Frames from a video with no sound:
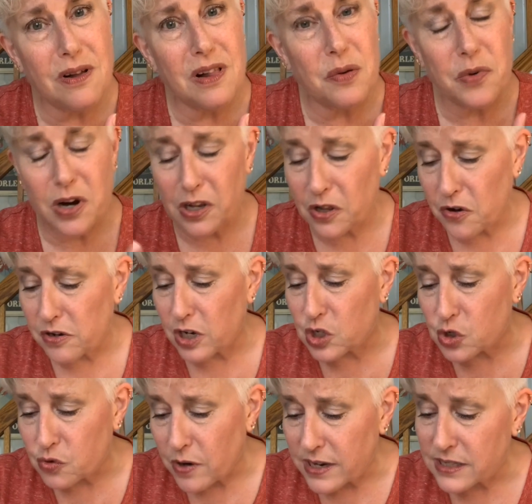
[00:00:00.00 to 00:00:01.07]
and we're going to learn to
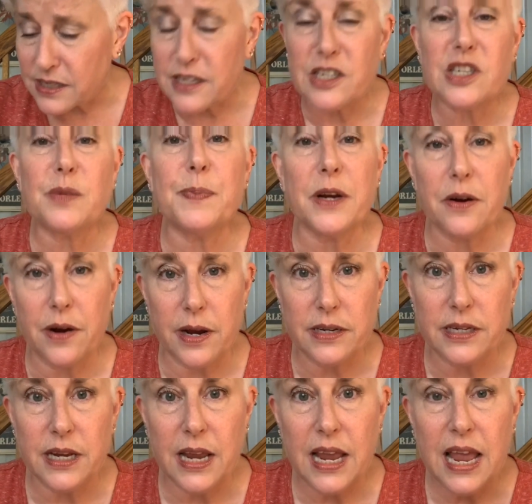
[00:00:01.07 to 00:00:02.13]
trust the Spirit
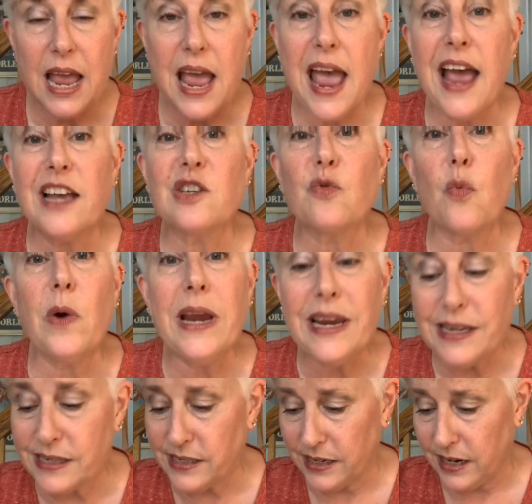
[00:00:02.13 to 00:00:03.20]
as we
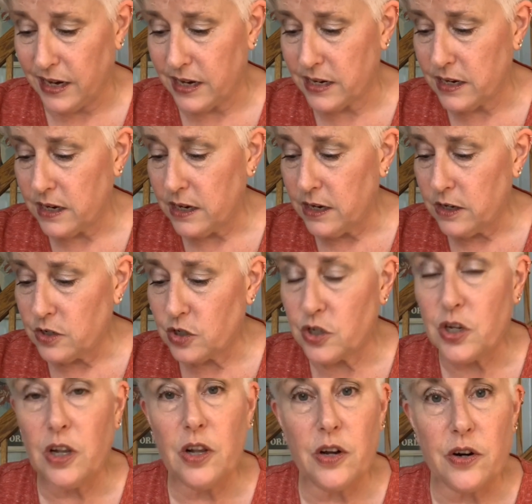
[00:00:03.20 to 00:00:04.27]
seek
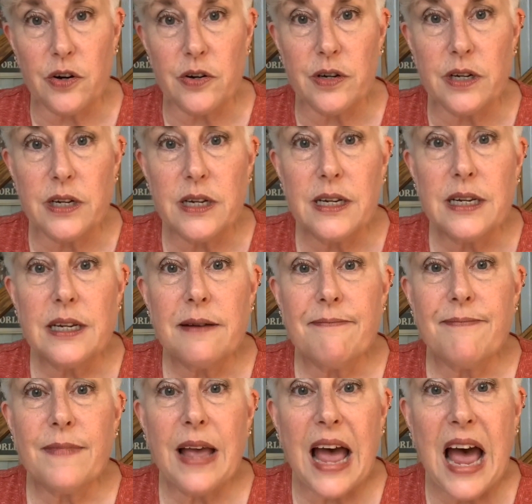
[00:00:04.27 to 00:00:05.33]
to learn
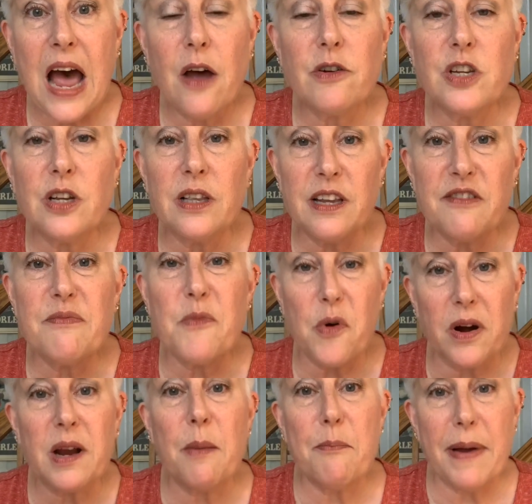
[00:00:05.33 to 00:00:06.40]
how to live more
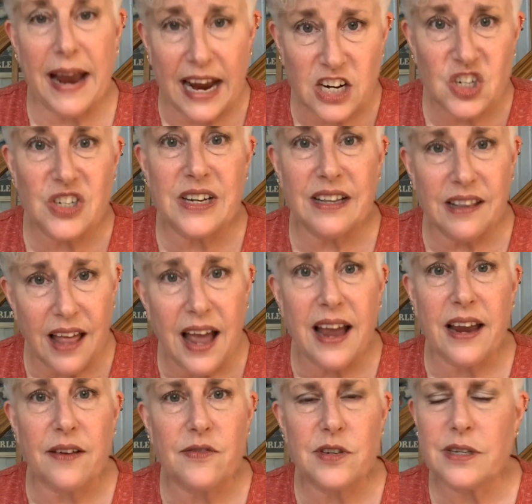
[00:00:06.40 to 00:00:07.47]
compassionate
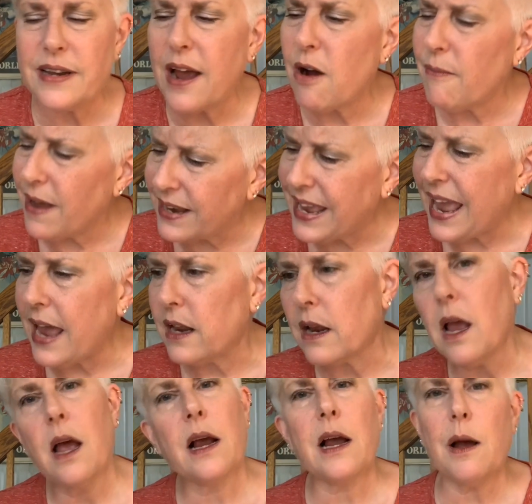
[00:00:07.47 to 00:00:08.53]
lives. Now, again,
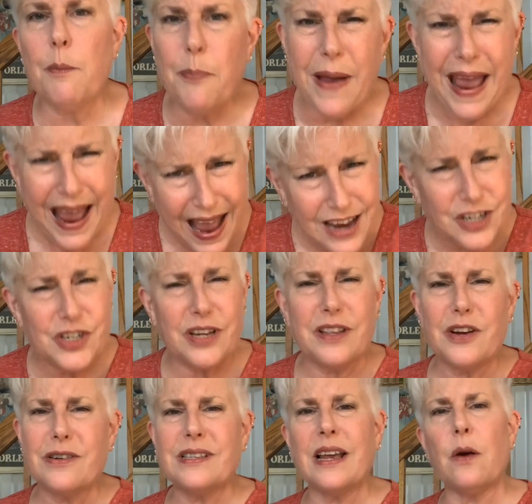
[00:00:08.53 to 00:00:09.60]
compassion,
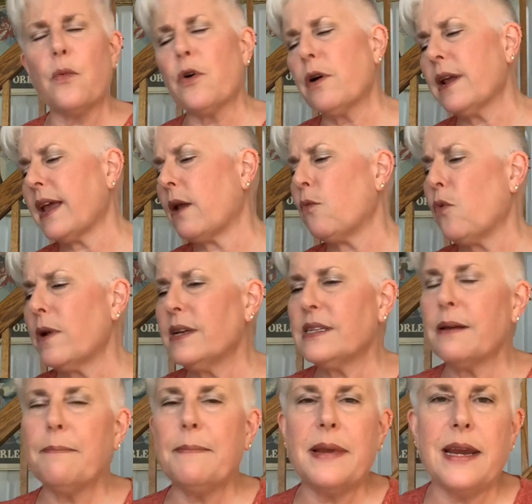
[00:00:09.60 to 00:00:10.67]
there's that word again. What does
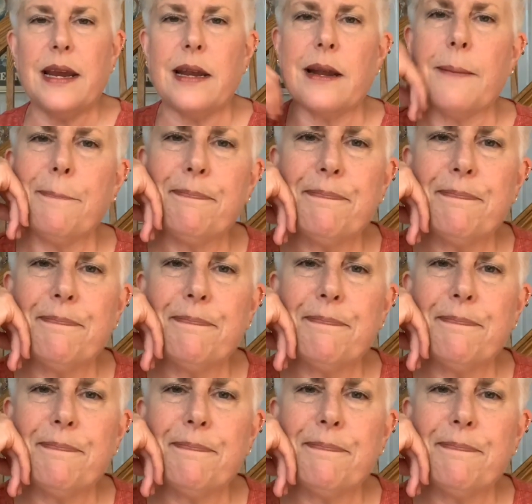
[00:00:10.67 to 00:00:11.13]
it mean?